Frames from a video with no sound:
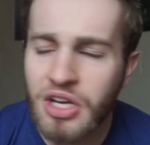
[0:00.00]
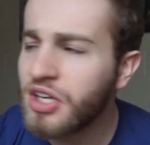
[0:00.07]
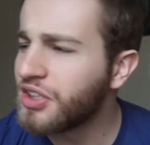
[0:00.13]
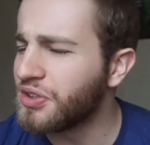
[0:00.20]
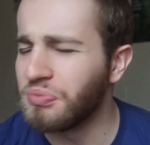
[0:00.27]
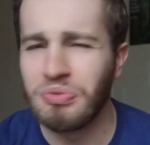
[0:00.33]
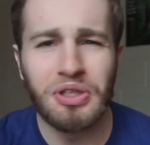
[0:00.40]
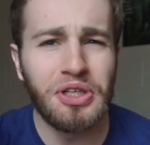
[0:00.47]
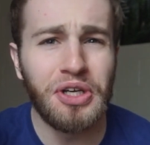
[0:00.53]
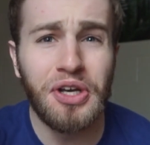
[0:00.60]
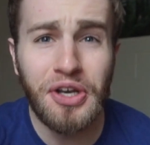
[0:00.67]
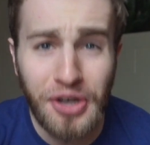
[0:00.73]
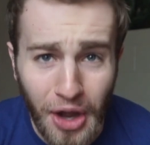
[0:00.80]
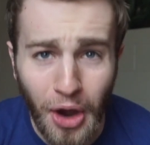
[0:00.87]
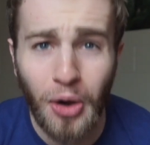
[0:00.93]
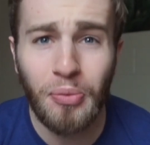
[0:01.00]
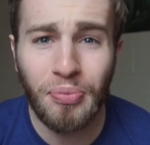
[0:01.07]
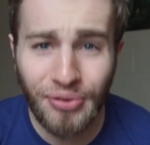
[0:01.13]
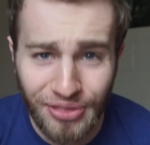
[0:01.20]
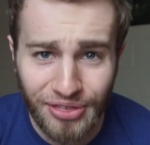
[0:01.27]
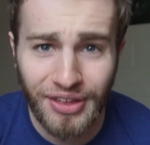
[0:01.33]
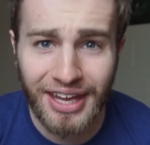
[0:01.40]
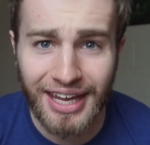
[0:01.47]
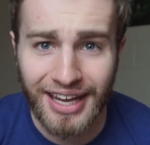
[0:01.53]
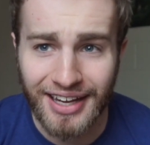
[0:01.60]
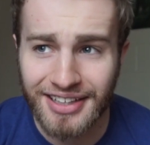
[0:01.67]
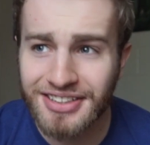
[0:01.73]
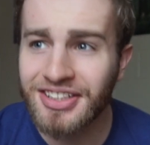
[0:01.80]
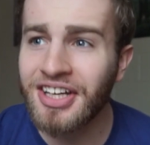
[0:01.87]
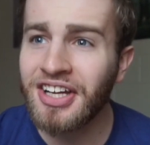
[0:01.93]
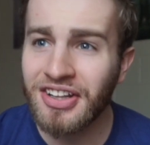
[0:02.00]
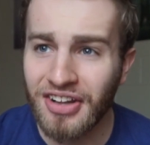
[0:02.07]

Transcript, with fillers: some dope things,